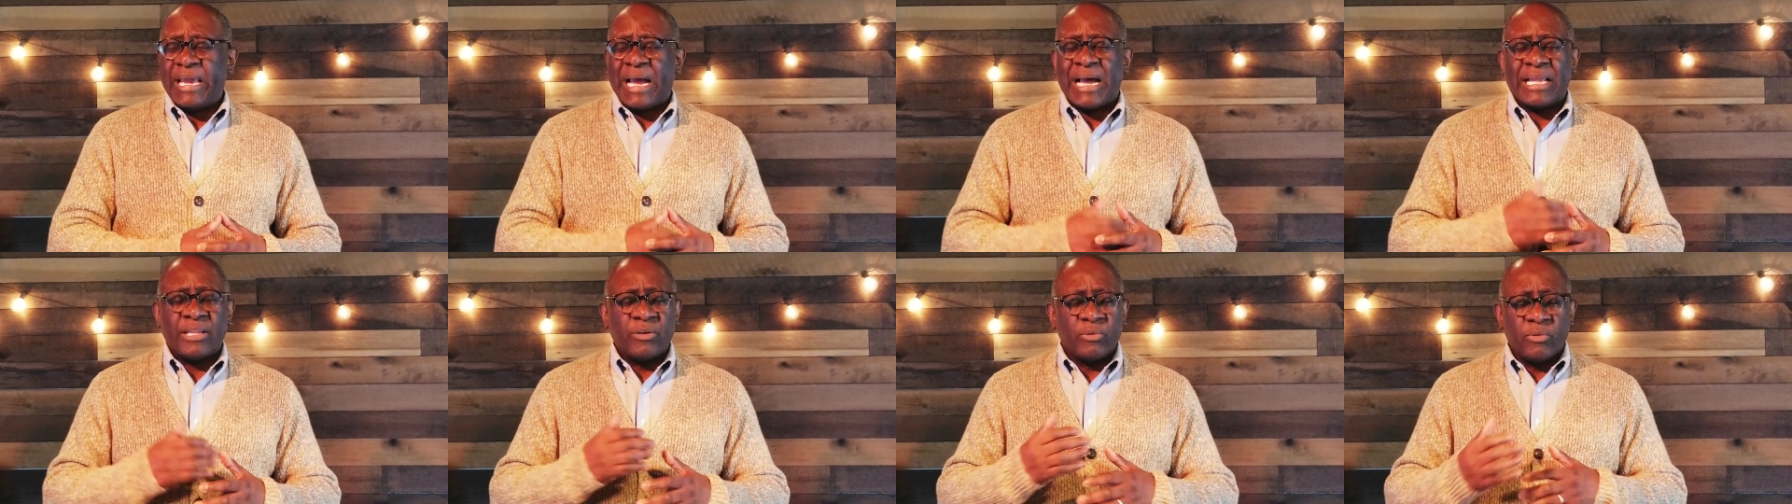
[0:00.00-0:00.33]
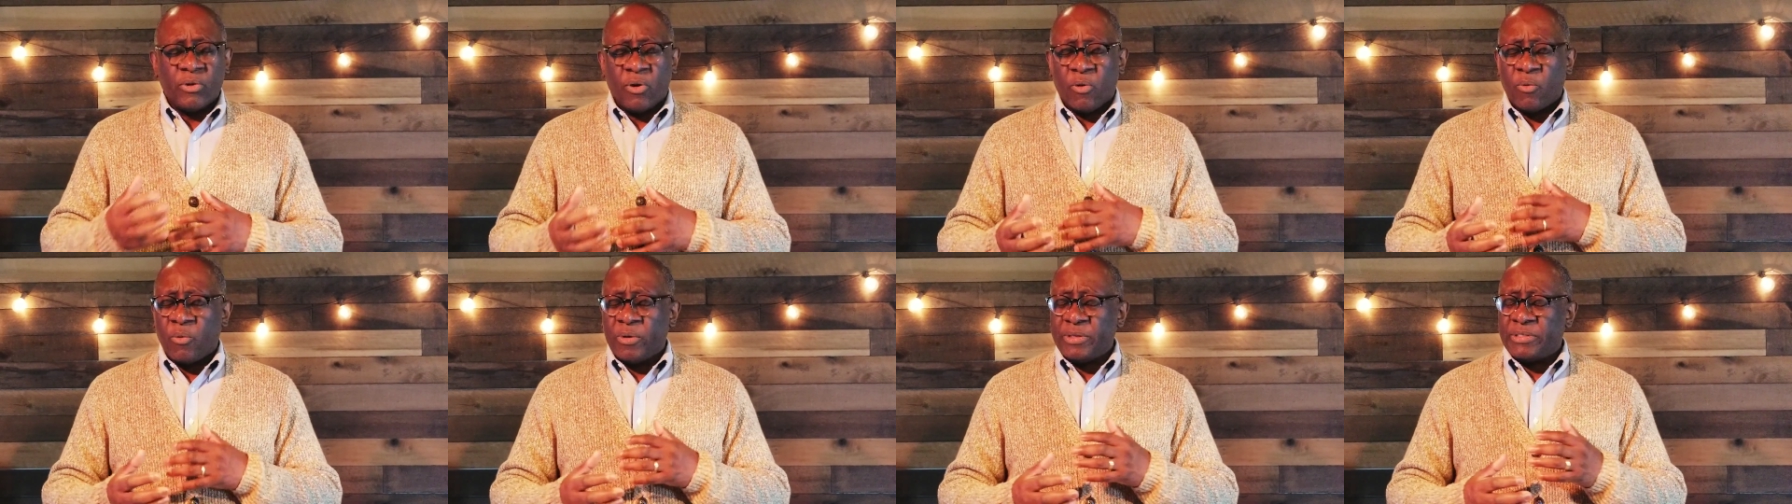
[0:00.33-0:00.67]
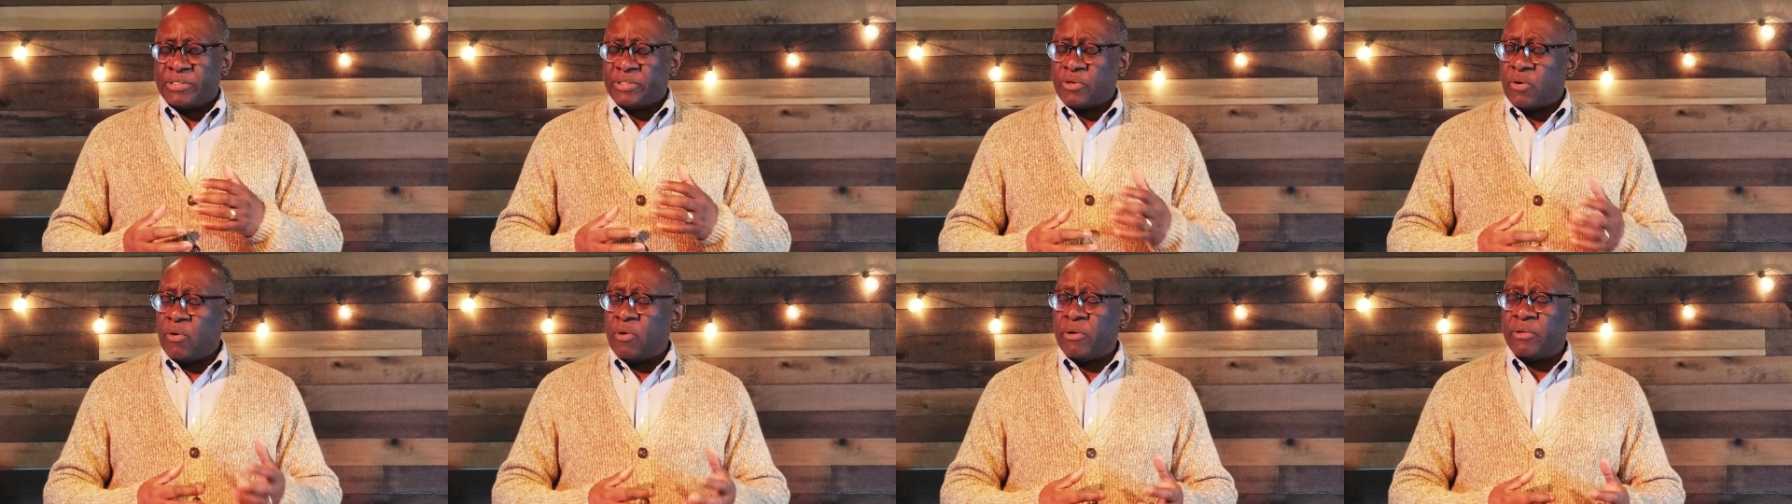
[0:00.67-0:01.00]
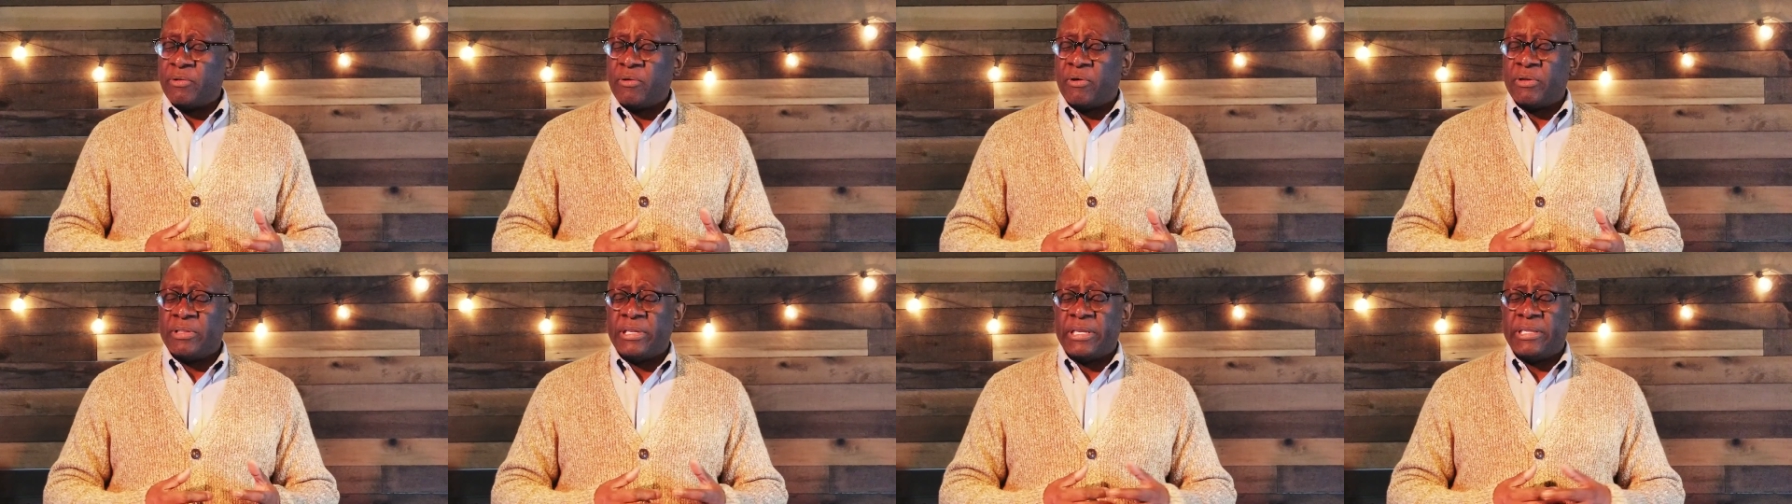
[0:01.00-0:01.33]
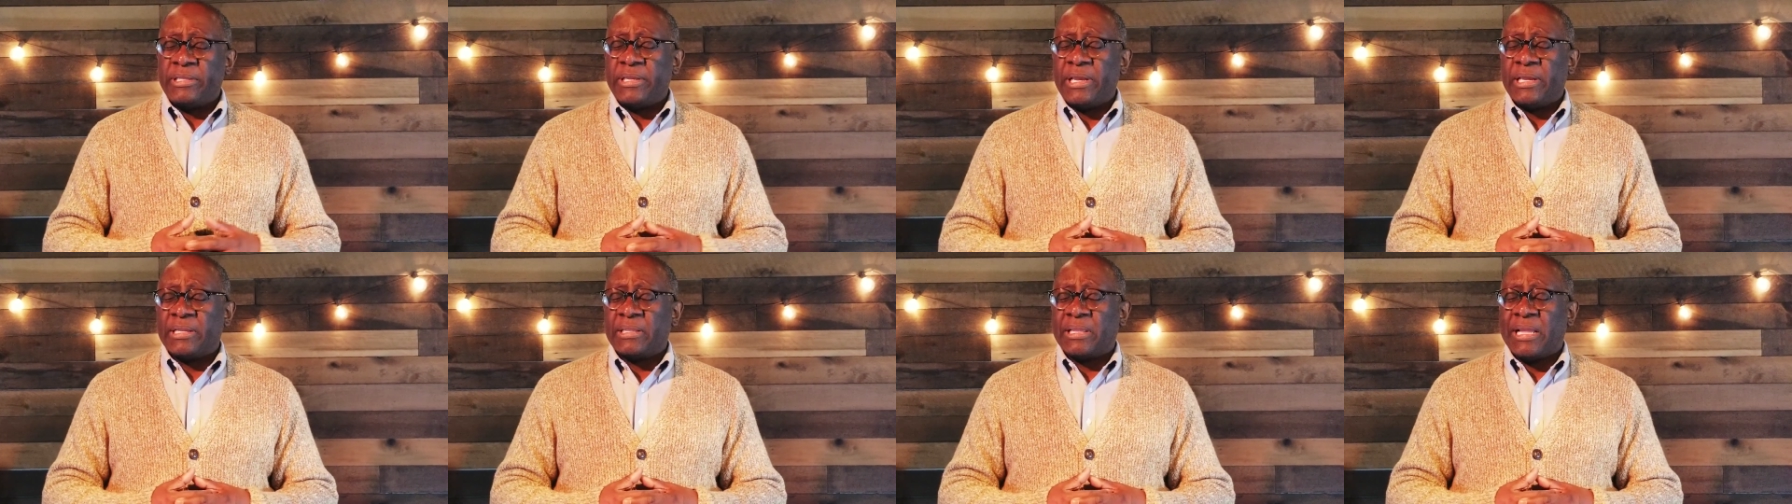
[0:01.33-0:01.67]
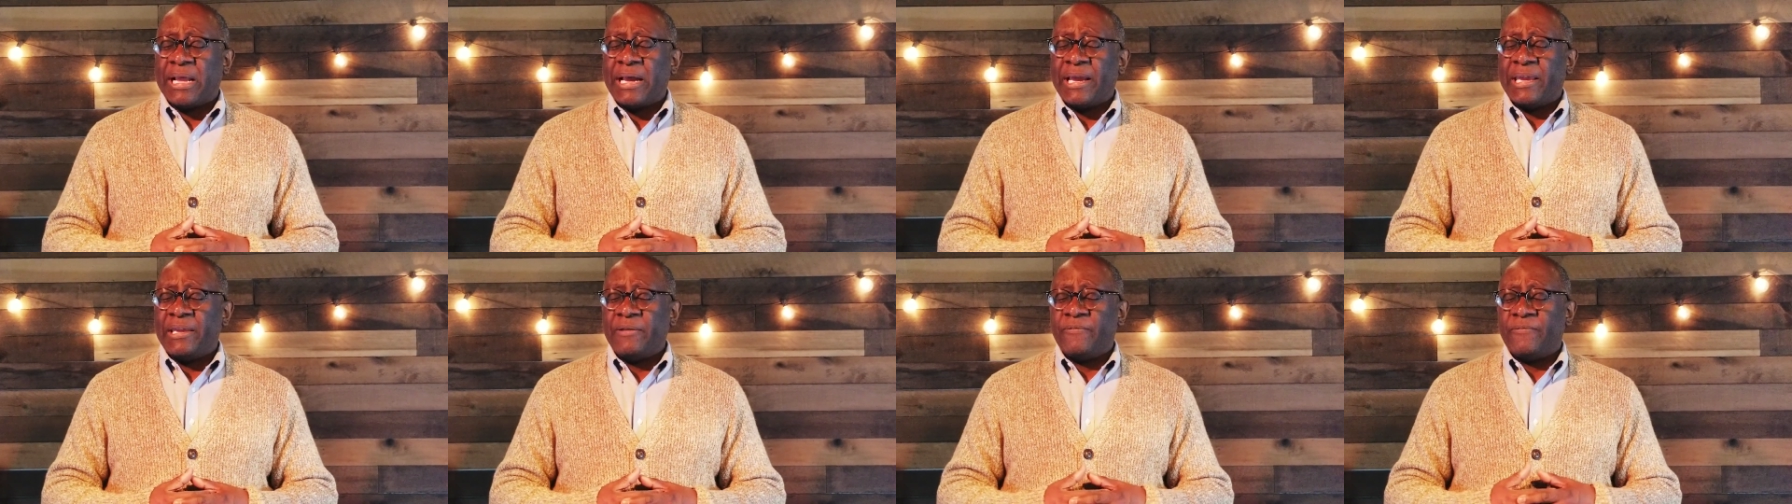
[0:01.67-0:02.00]
I don't know what's going on in their
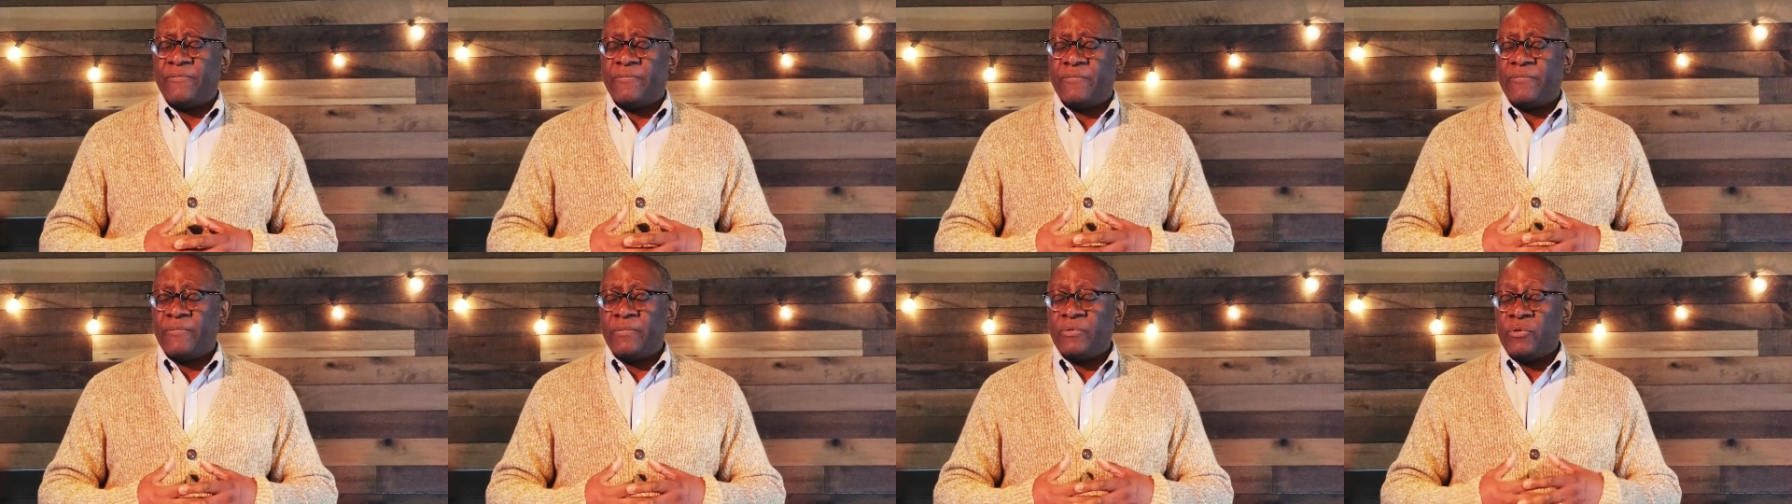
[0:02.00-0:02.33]
life.